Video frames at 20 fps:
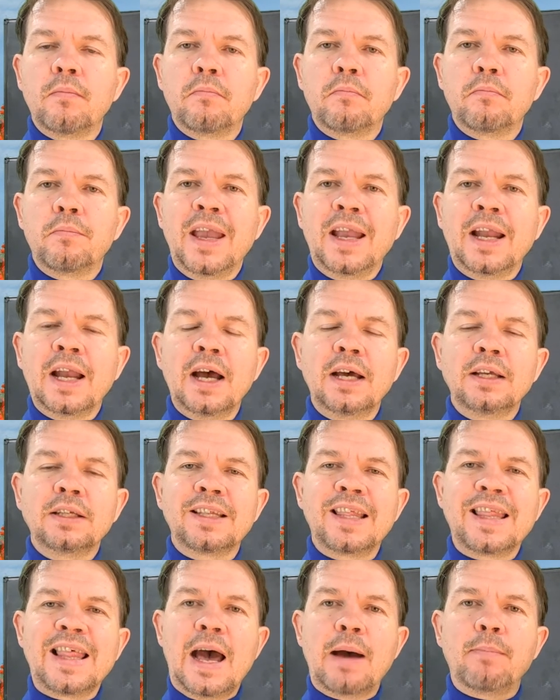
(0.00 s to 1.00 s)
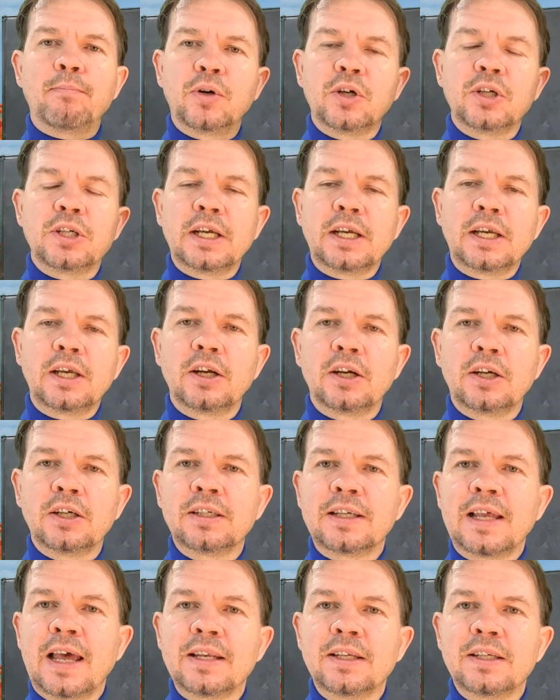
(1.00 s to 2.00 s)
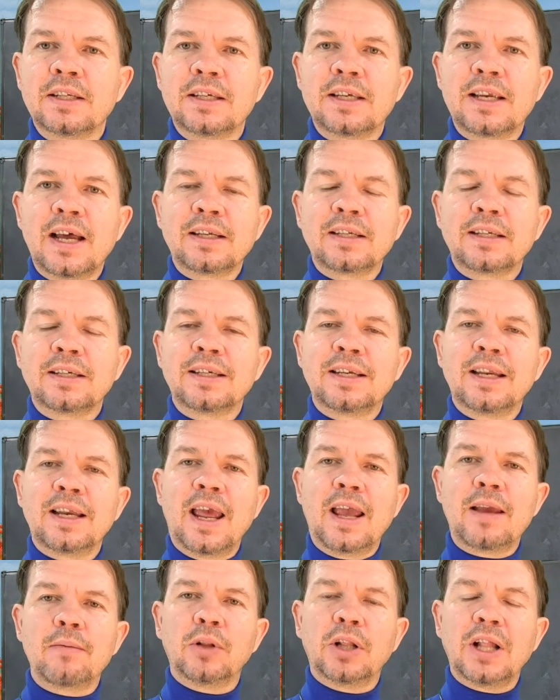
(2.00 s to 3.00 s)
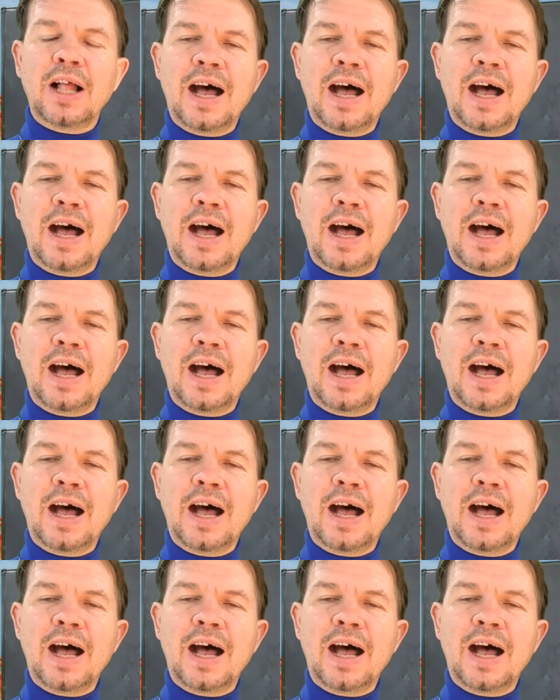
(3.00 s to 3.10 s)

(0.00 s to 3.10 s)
because that particular sense doesn't enable